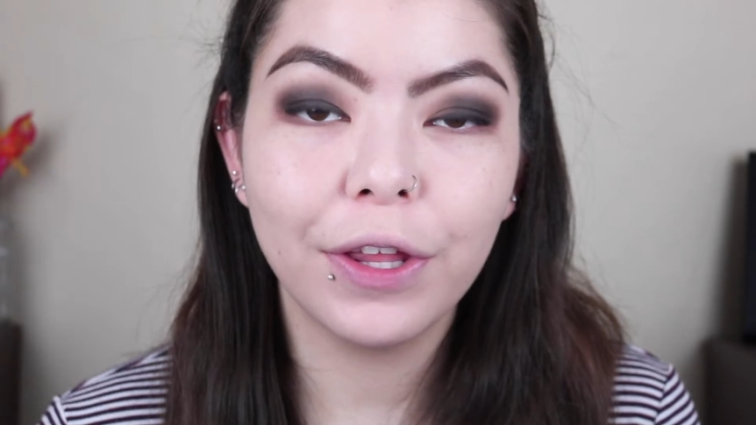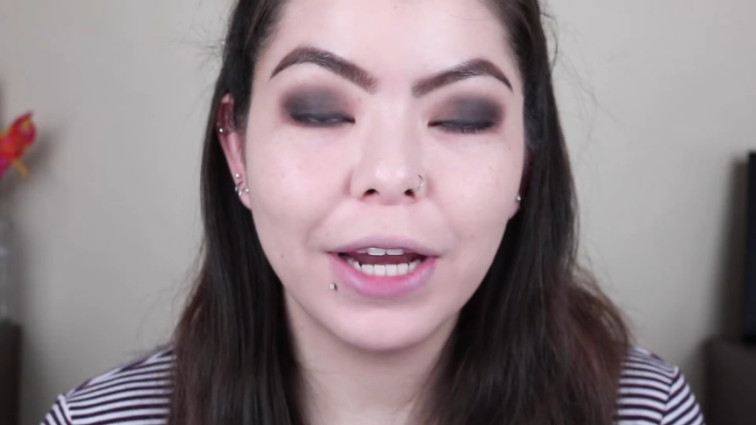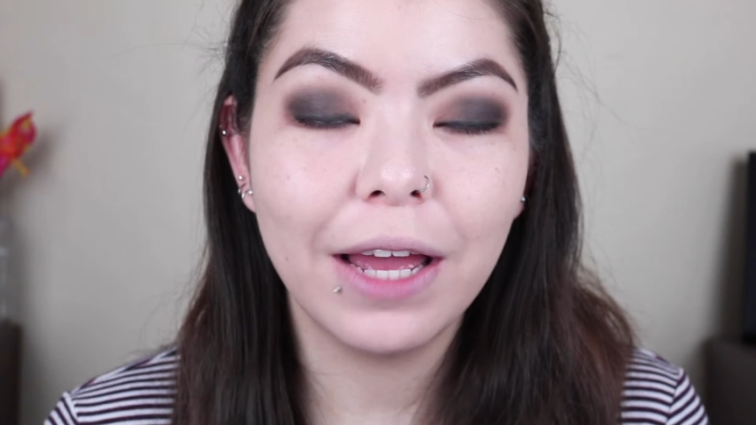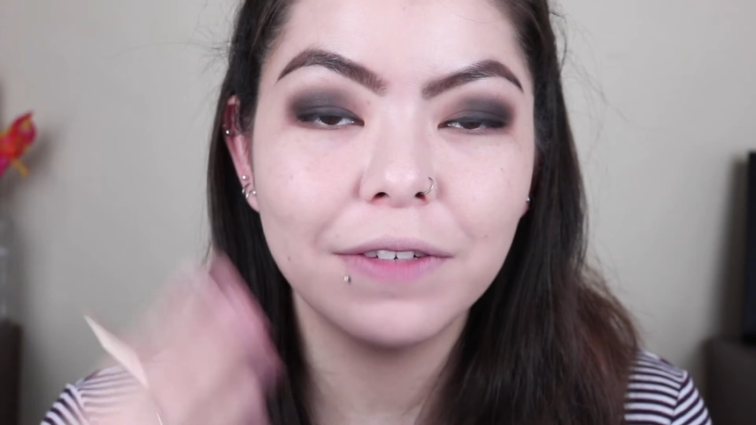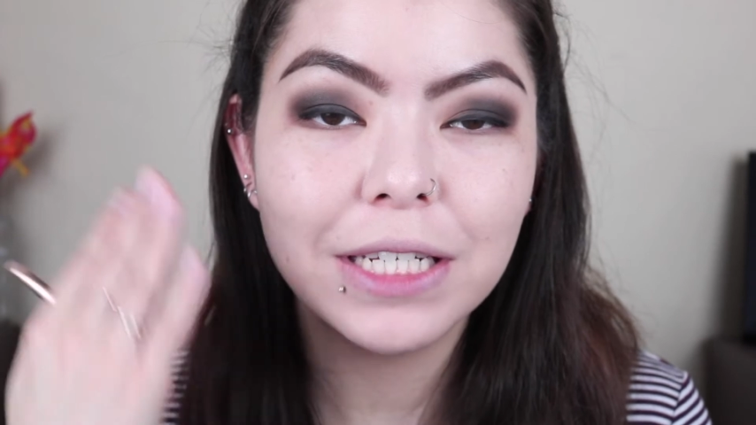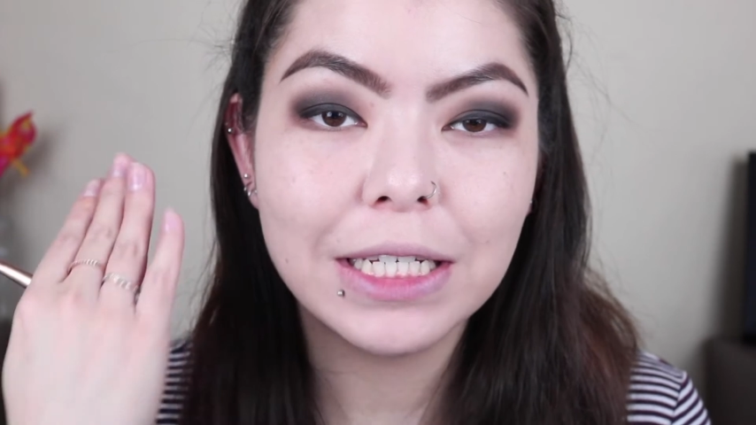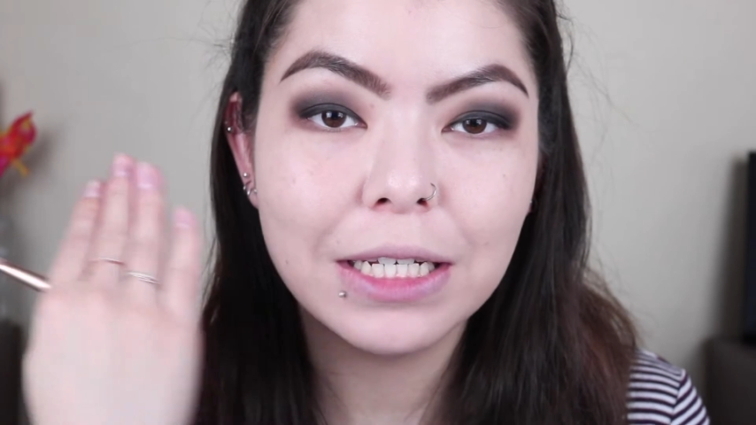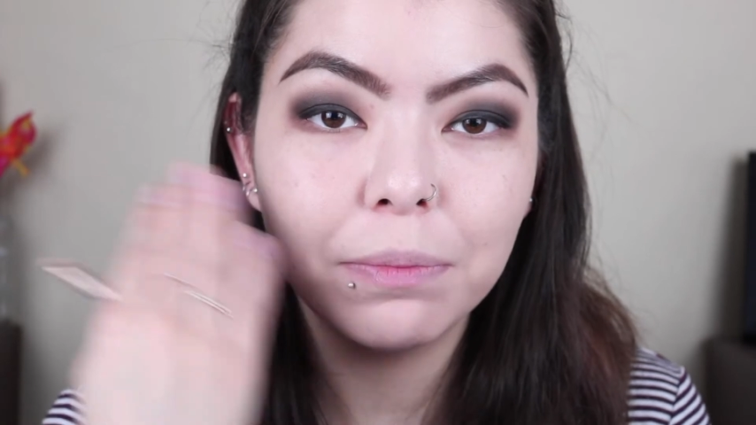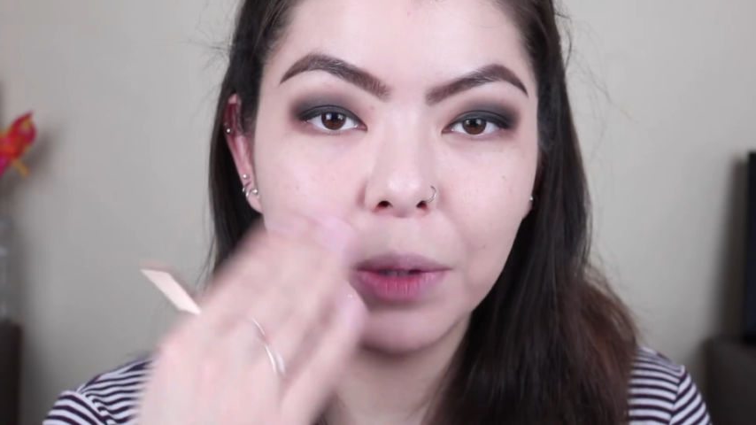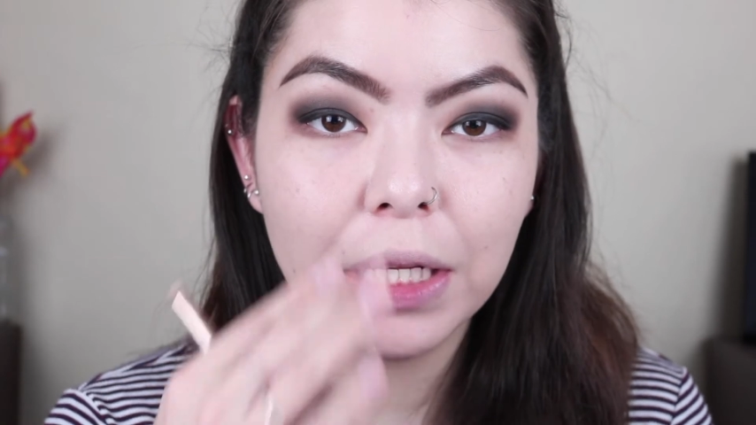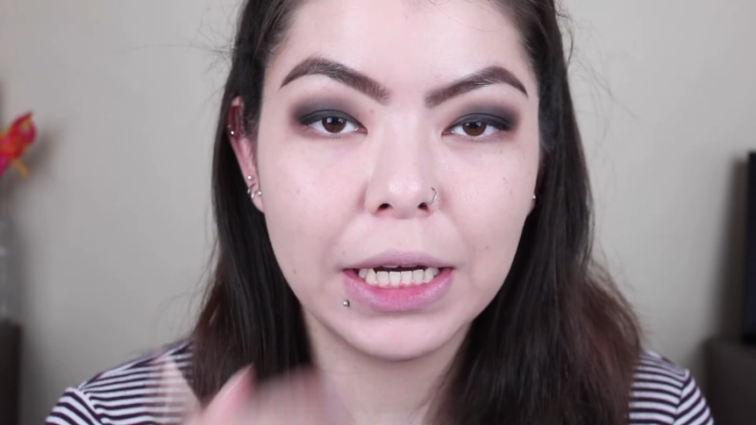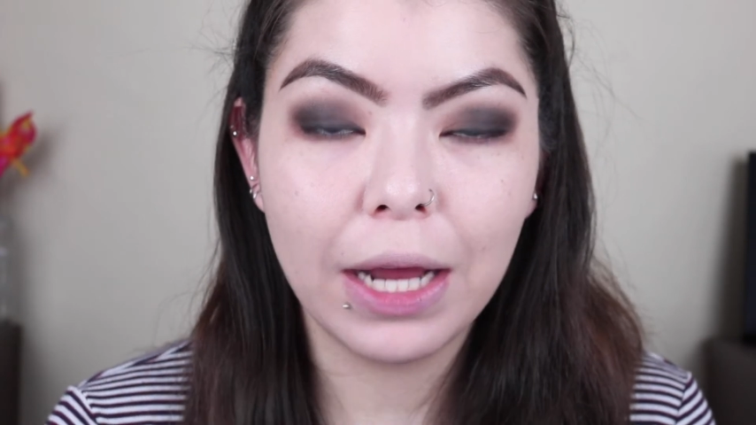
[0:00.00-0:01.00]
that I have
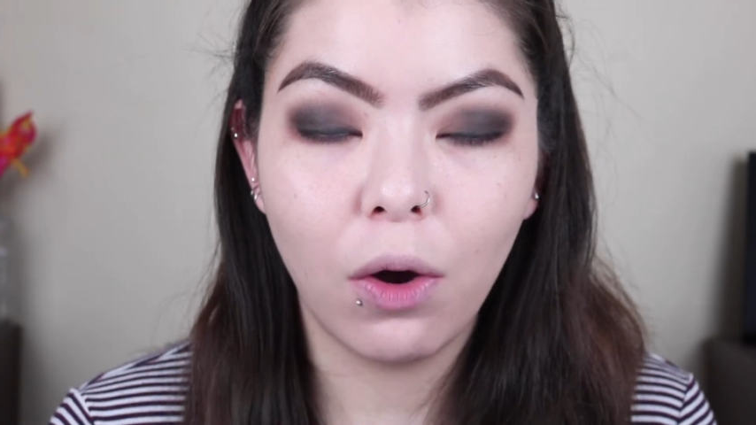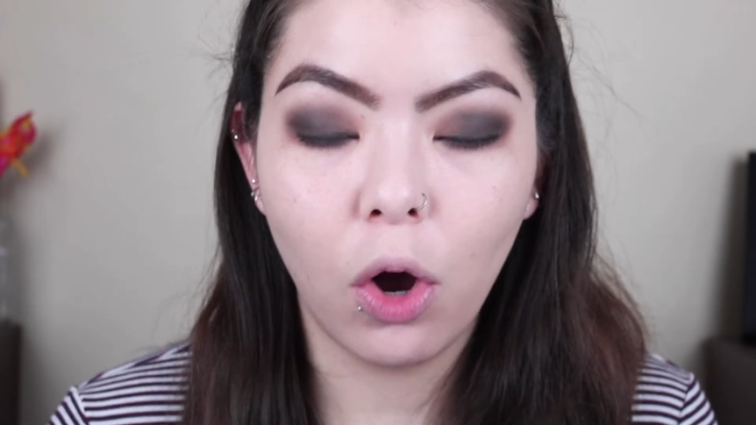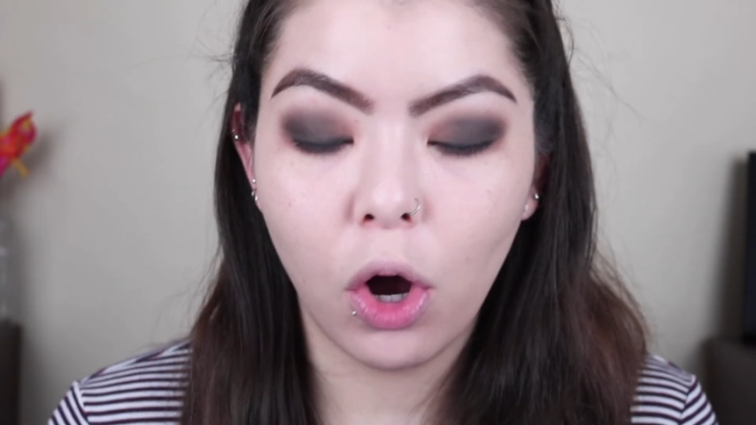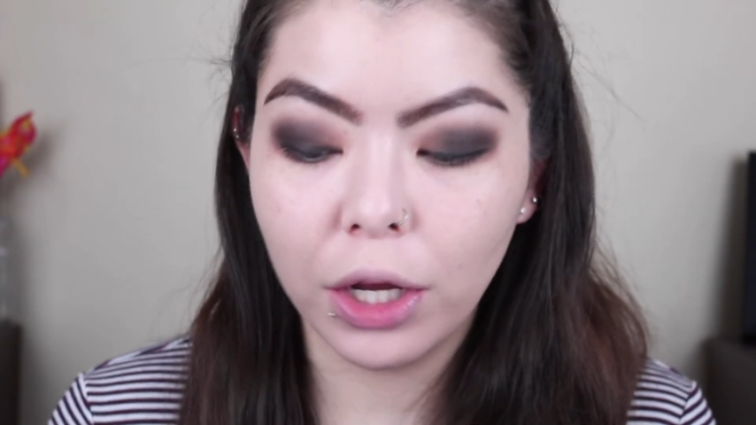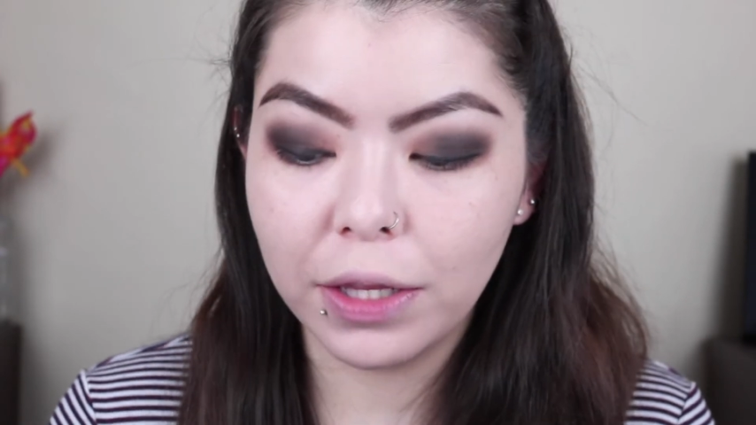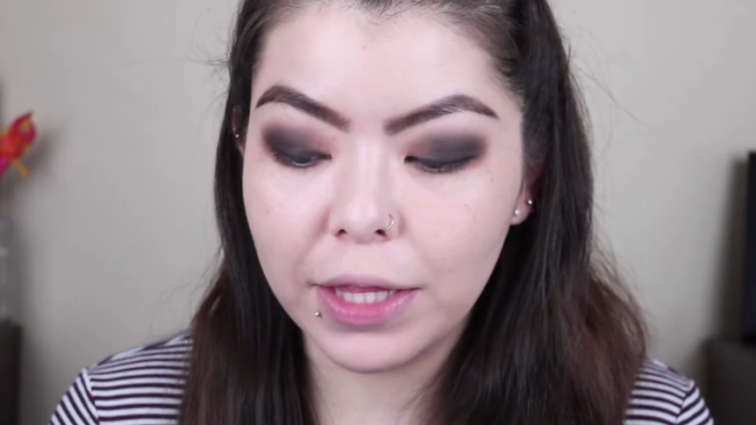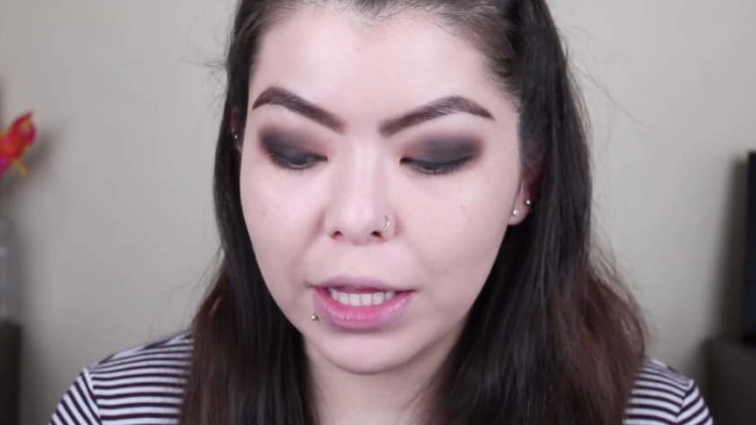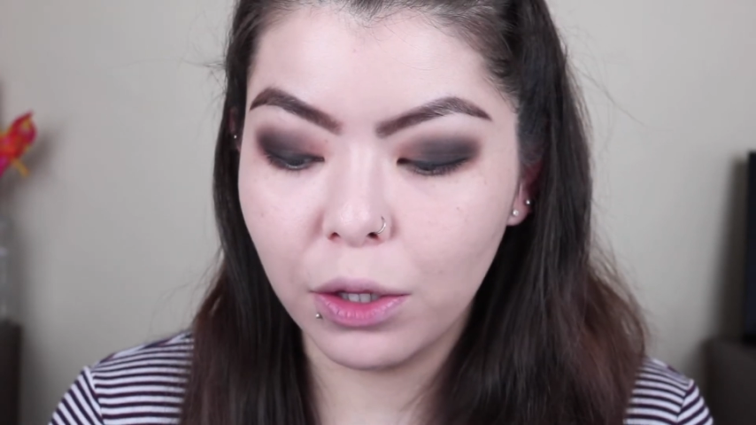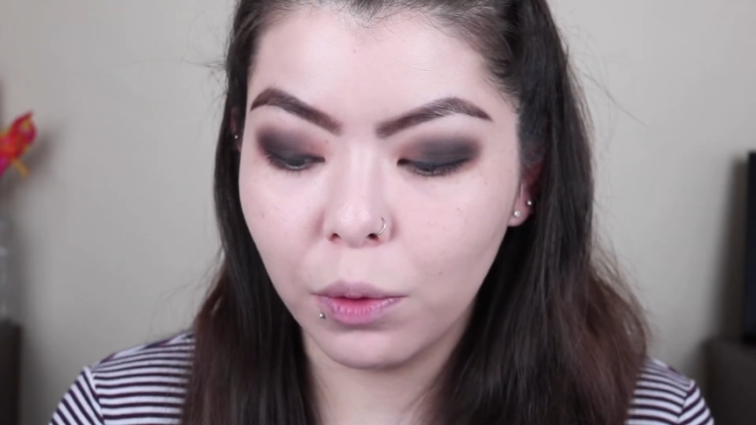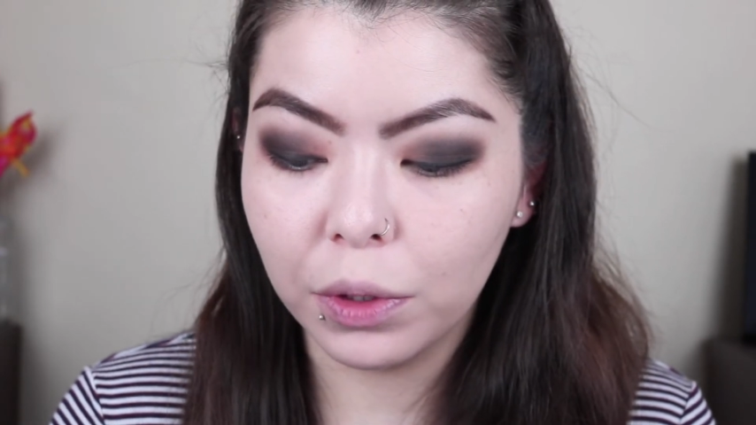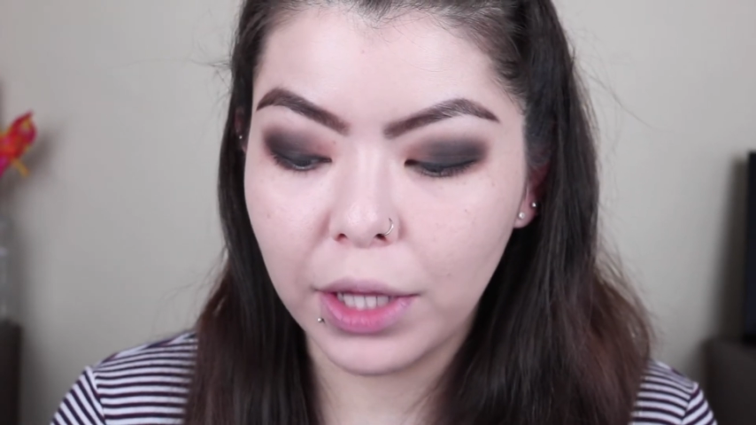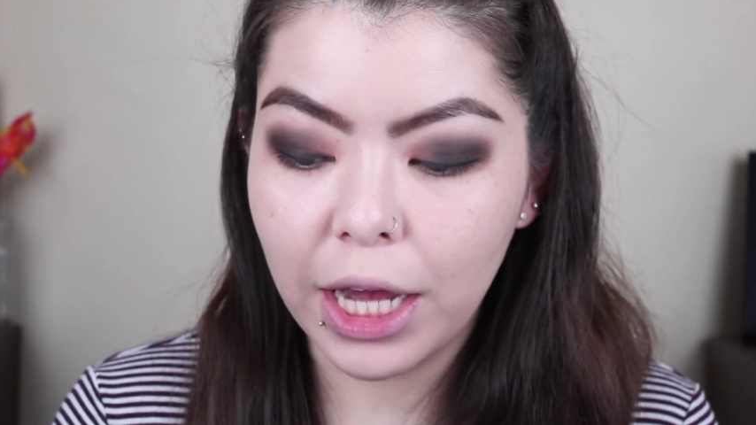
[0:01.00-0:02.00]
tinted blended out on the
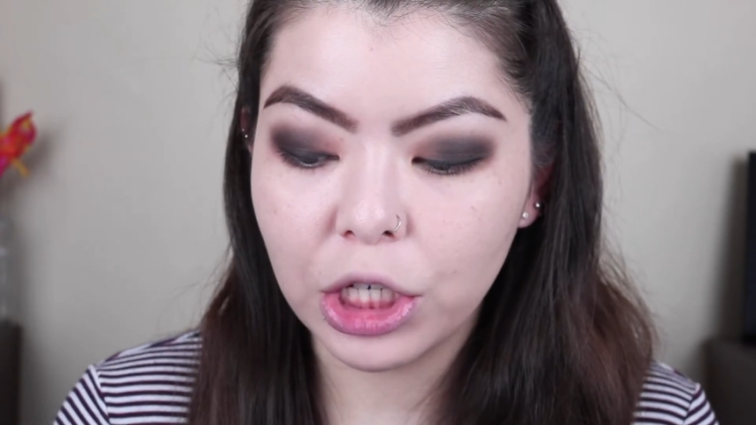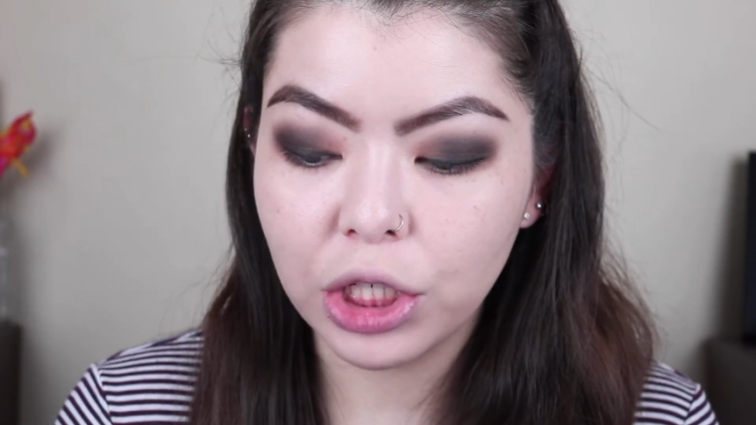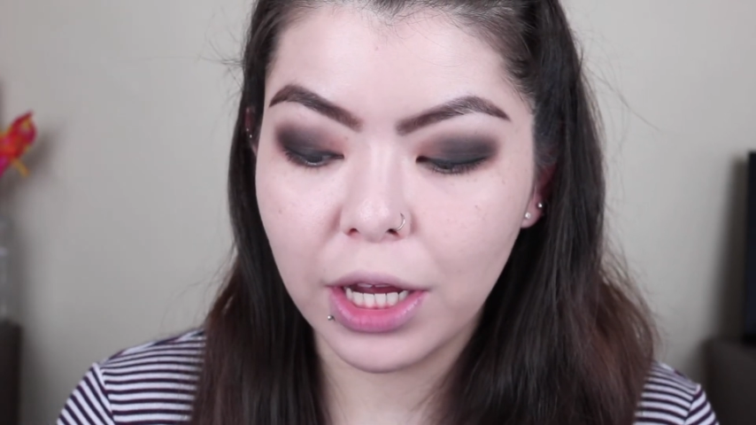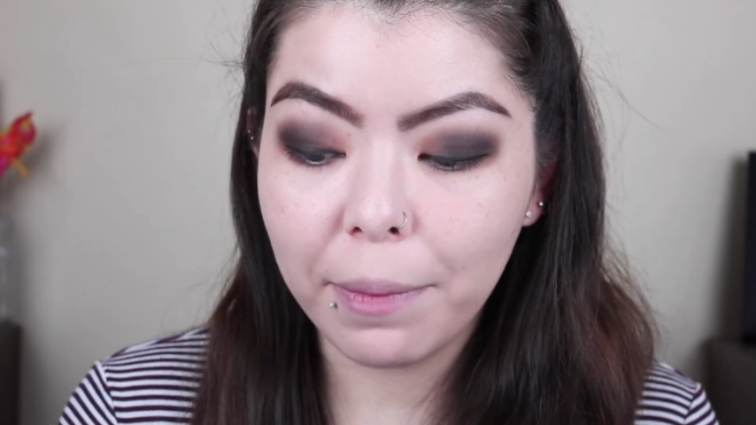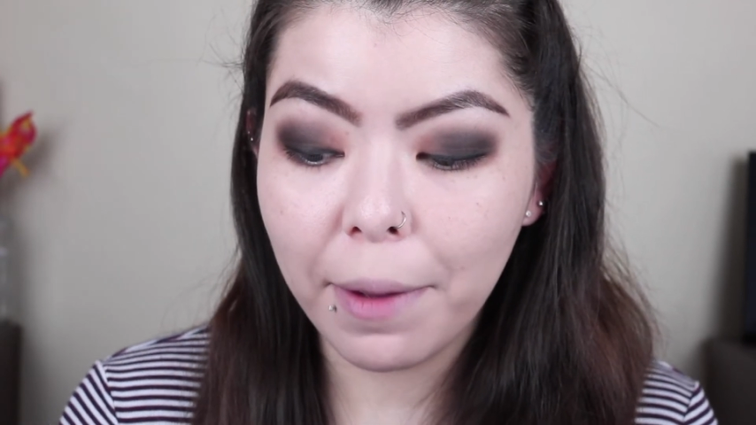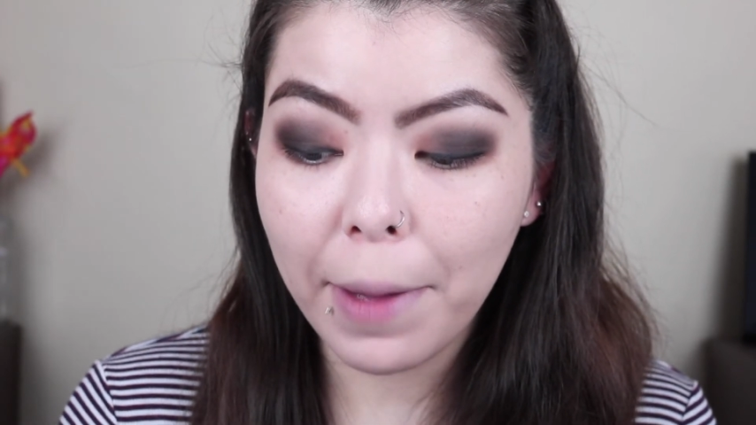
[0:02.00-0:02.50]
lower lash line,